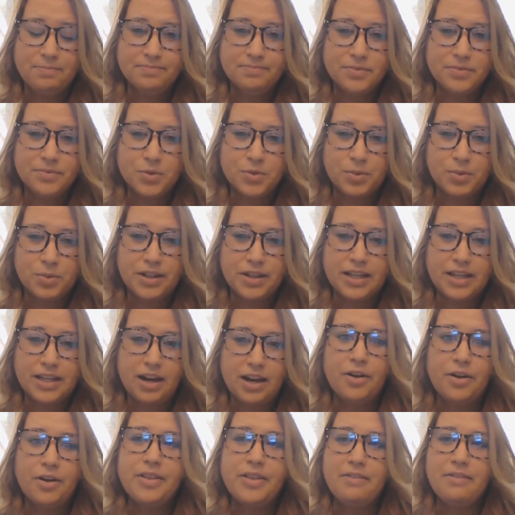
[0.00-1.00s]
really get
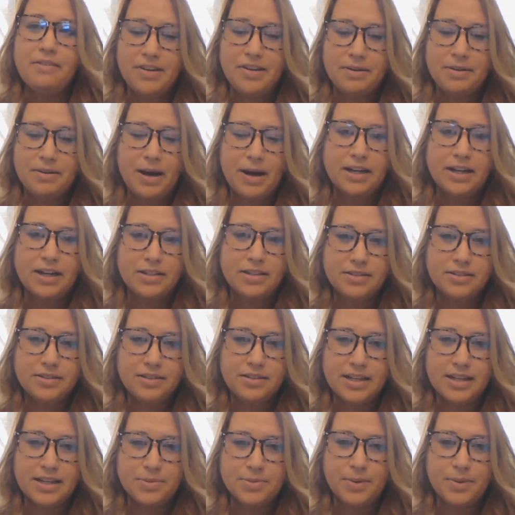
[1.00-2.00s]
all that feedback
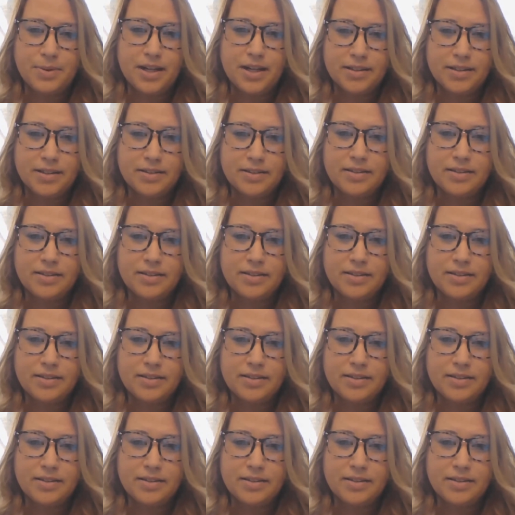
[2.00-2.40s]
as well.